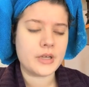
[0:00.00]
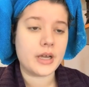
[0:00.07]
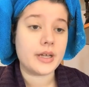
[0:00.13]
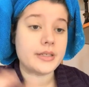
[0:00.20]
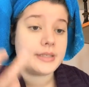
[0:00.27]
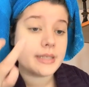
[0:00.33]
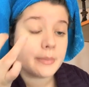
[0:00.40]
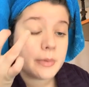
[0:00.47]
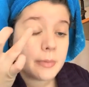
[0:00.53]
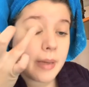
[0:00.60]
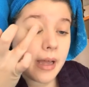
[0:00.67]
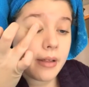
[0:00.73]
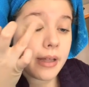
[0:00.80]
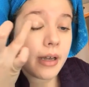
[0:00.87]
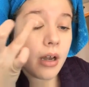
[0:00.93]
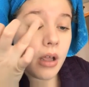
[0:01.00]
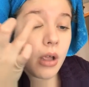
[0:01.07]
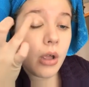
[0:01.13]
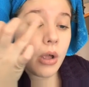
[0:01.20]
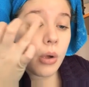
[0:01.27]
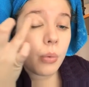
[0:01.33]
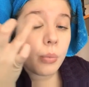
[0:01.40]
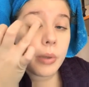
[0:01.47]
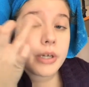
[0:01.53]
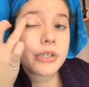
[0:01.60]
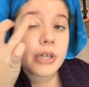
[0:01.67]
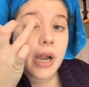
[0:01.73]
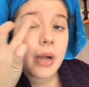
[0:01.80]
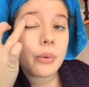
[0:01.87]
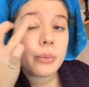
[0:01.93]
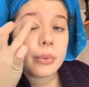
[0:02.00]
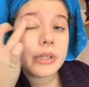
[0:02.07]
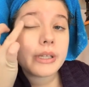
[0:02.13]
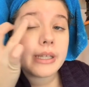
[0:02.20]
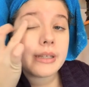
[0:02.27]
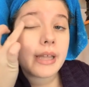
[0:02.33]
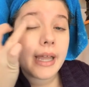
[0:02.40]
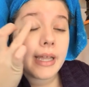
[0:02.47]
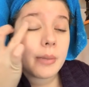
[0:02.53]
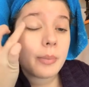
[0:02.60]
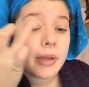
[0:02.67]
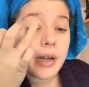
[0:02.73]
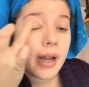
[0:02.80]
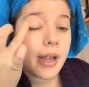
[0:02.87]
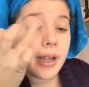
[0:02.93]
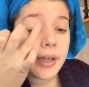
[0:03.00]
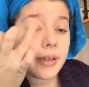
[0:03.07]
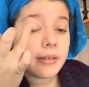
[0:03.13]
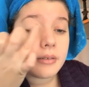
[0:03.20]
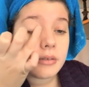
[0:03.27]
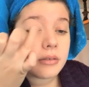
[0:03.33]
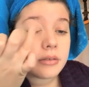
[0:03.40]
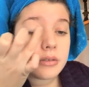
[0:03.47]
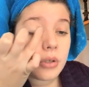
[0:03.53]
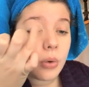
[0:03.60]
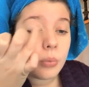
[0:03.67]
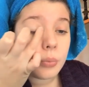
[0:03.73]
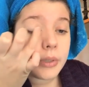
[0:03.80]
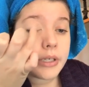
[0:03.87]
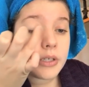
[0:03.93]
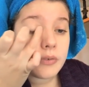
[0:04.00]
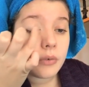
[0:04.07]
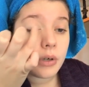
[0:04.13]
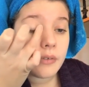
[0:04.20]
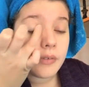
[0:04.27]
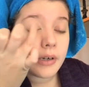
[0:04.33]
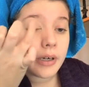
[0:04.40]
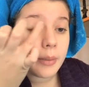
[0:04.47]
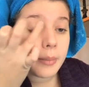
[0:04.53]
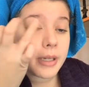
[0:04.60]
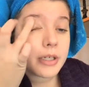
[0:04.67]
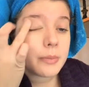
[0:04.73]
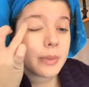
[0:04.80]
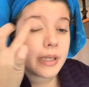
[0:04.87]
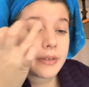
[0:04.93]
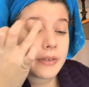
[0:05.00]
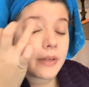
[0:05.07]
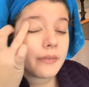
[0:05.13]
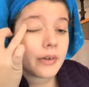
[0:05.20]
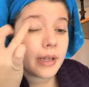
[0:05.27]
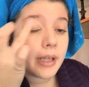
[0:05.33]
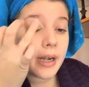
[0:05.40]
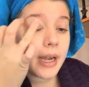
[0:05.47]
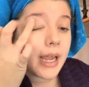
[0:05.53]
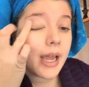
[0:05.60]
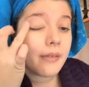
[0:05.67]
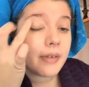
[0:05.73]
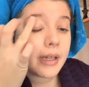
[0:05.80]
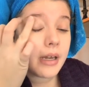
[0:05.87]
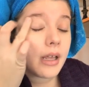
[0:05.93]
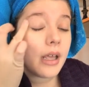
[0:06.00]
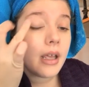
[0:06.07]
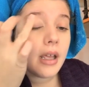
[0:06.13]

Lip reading: Unzipped palette, which I really like, but I don't reach for very much because I forget I have it.